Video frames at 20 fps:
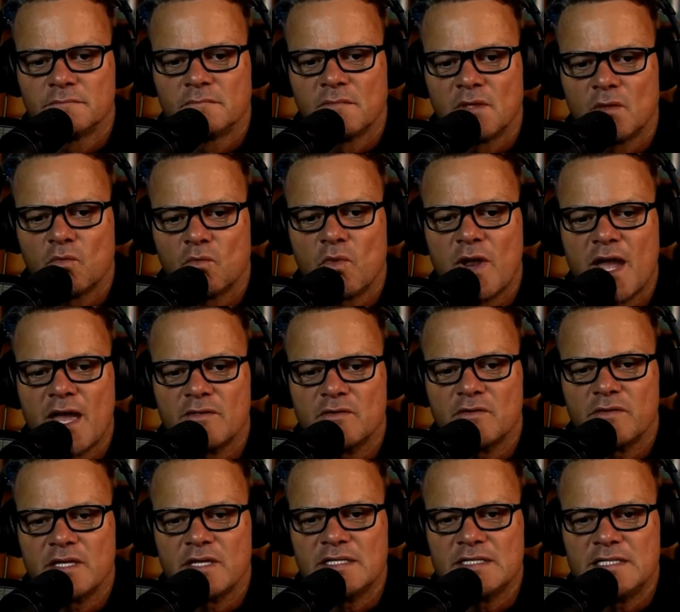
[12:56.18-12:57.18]
rather
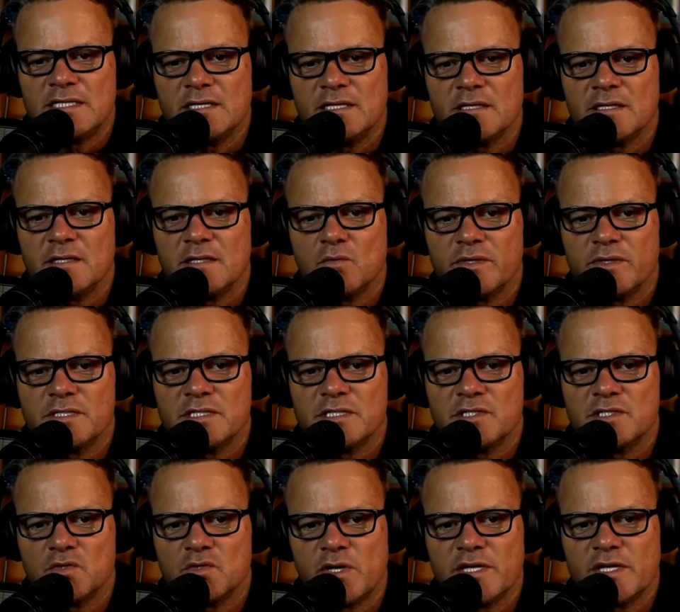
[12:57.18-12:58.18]
than dealing with
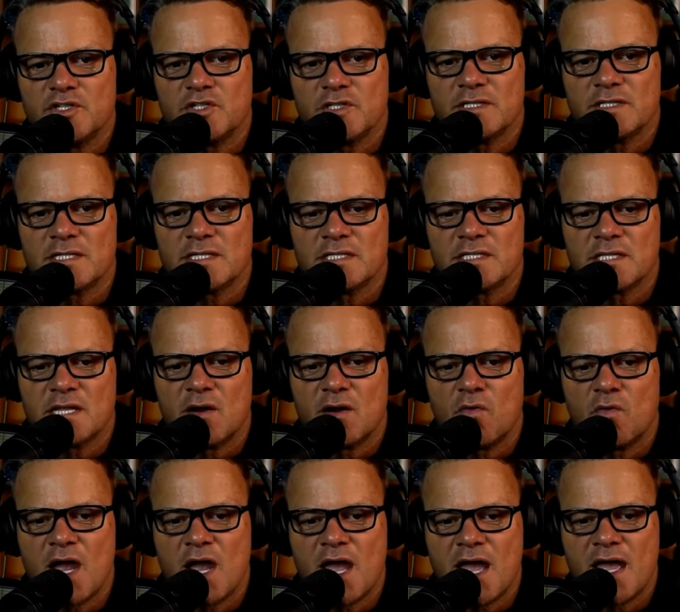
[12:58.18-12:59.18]
situations as they
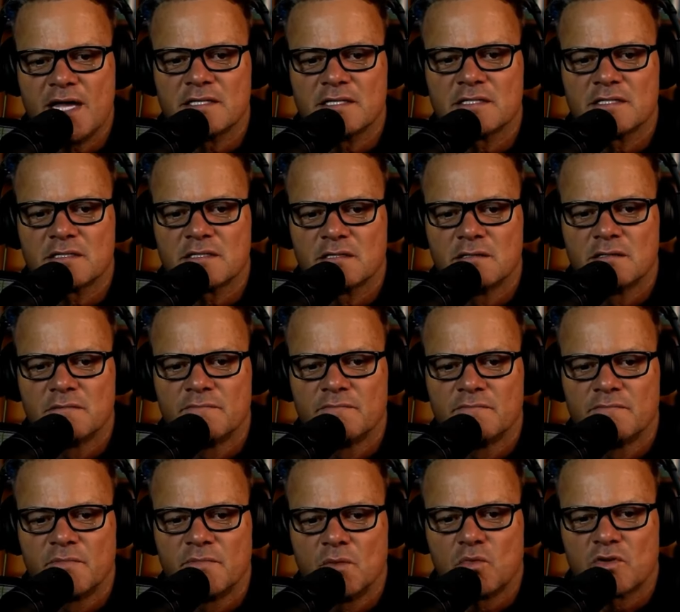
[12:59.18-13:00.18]
arise, we're